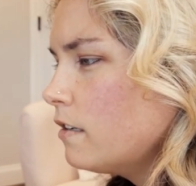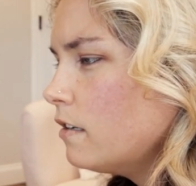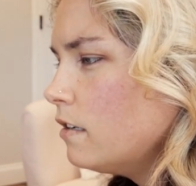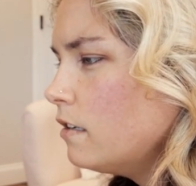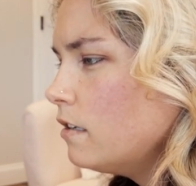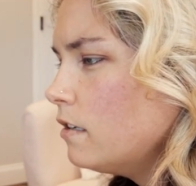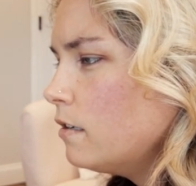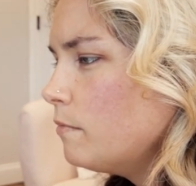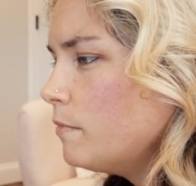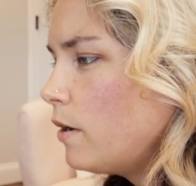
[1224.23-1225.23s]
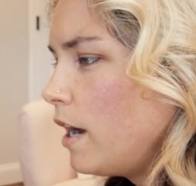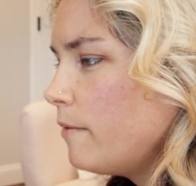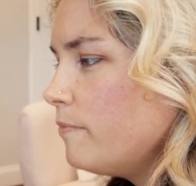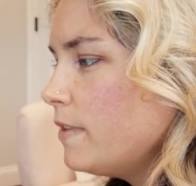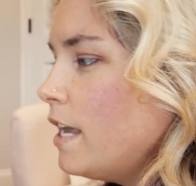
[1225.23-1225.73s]
Um, okay.
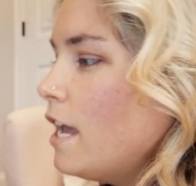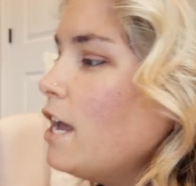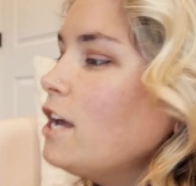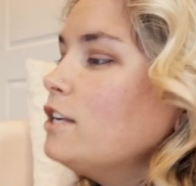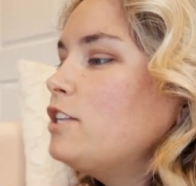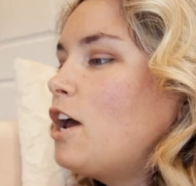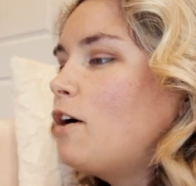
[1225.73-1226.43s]
So